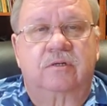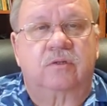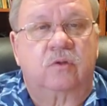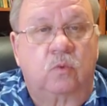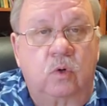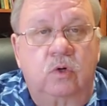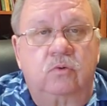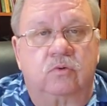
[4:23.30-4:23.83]

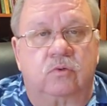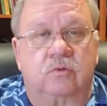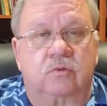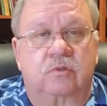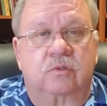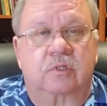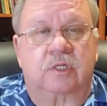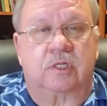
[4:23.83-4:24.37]
the
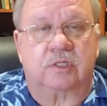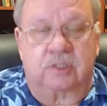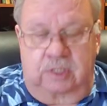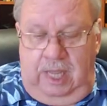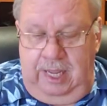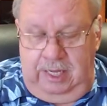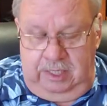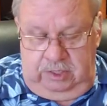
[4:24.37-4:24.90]
wounds in his
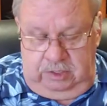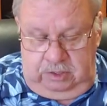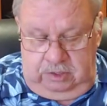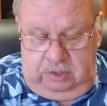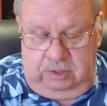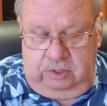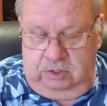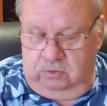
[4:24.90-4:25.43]

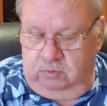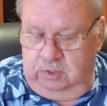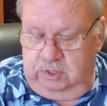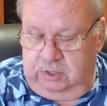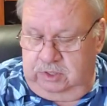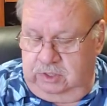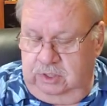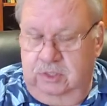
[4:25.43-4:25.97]
hands, his
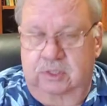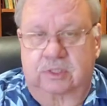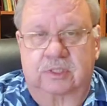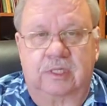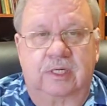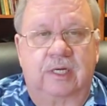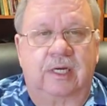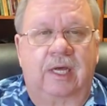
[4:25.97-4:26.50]
wrists, his
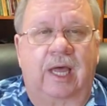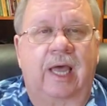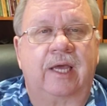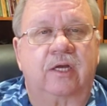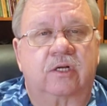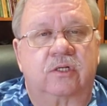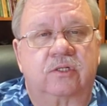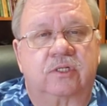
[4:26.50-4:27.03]

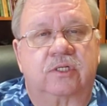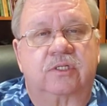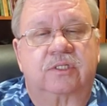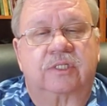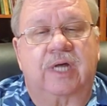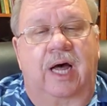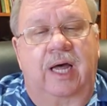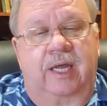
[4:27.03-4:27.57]
ankles, his
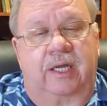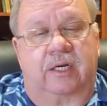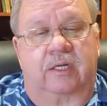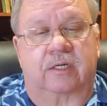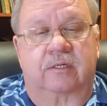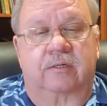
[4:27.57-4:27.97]
side.